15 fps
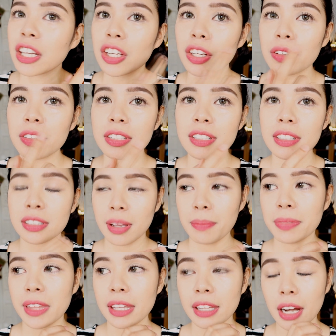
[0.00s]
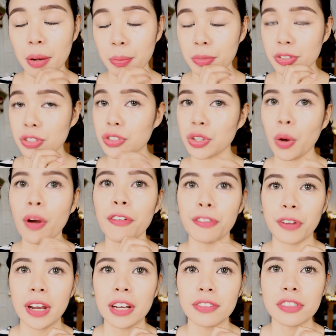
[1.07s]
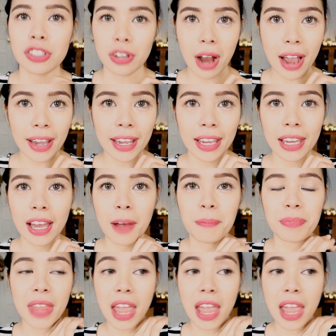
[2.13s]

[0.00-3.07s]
You know, this is something that I was so afraid of trying